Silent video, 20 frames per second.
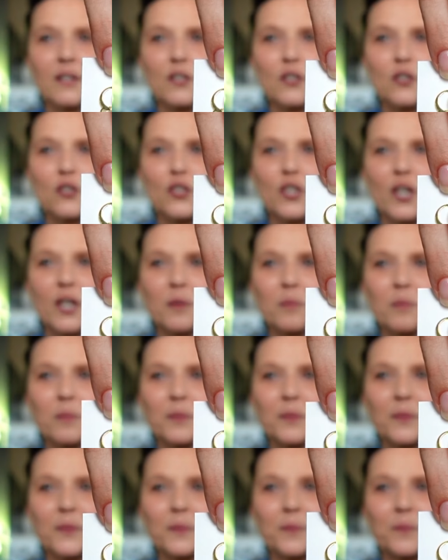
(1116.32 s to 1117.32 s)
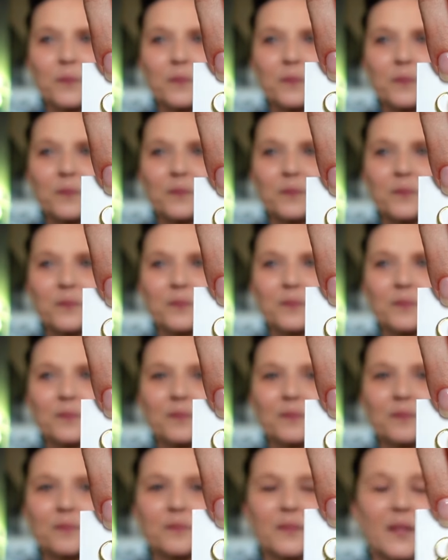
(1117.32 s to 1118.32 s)
shape.
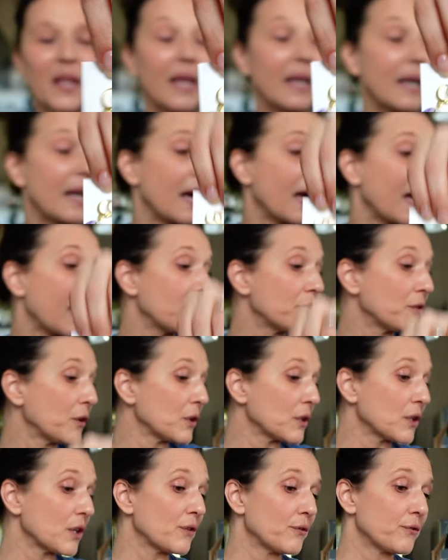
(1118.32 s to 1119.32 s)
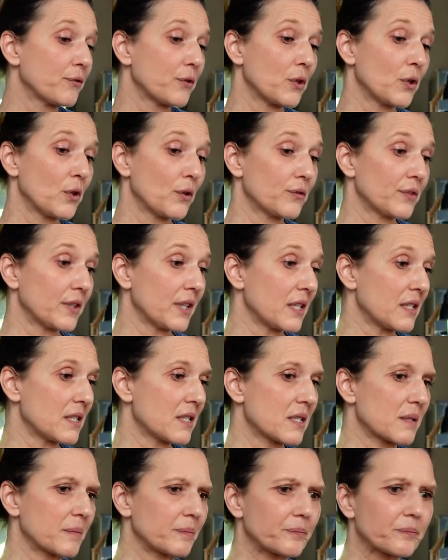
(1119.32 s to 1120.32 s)
And I have only a few of
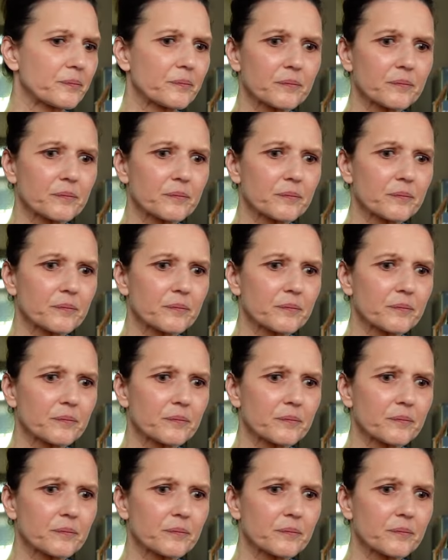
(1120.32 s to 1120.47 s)
these.